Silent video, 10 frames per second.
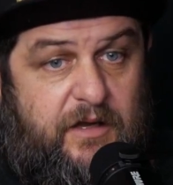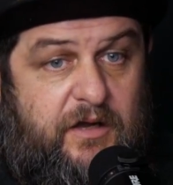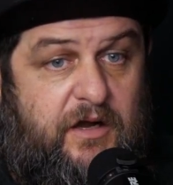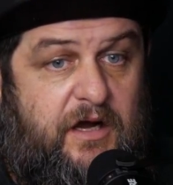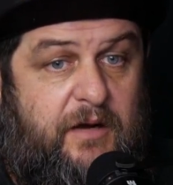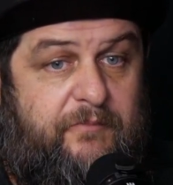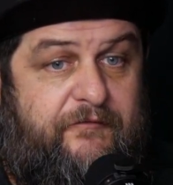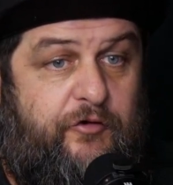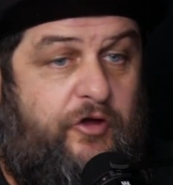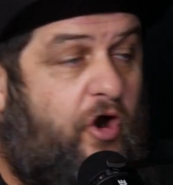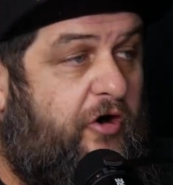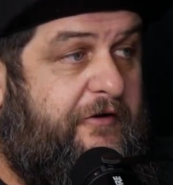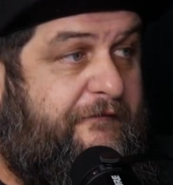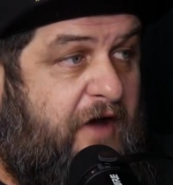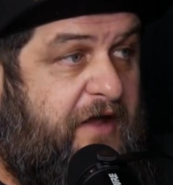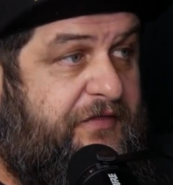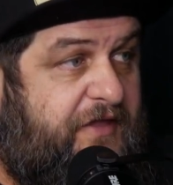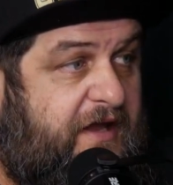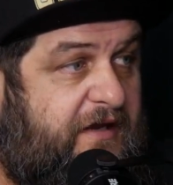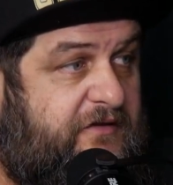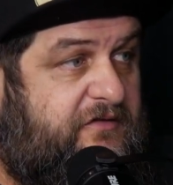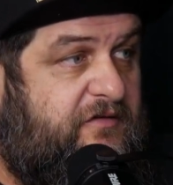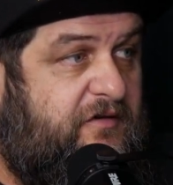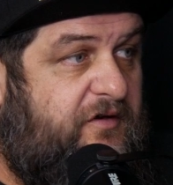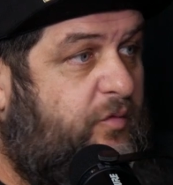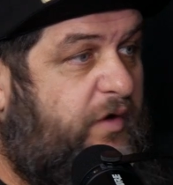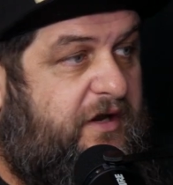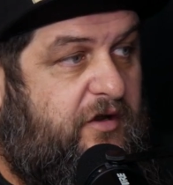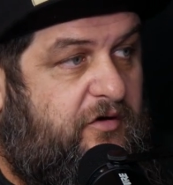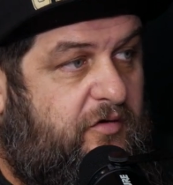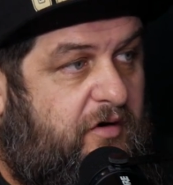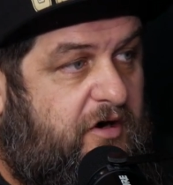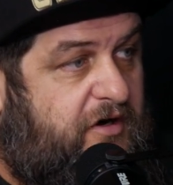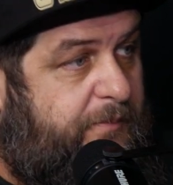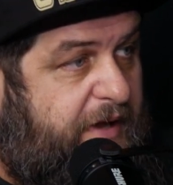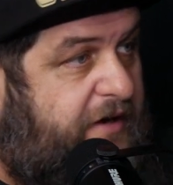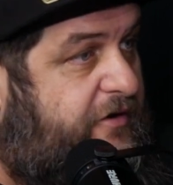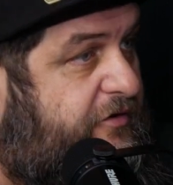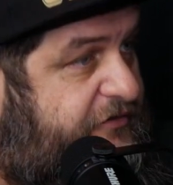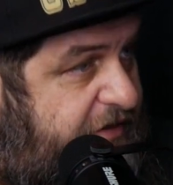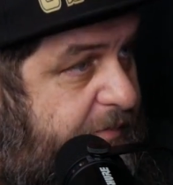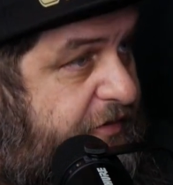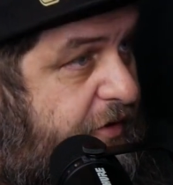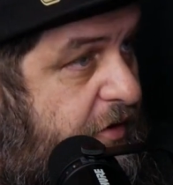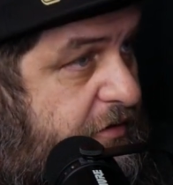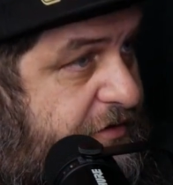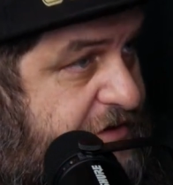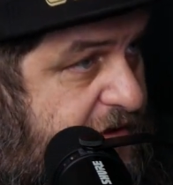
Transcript: Um, for the hard to find things, we go to our competitor Siebenthalers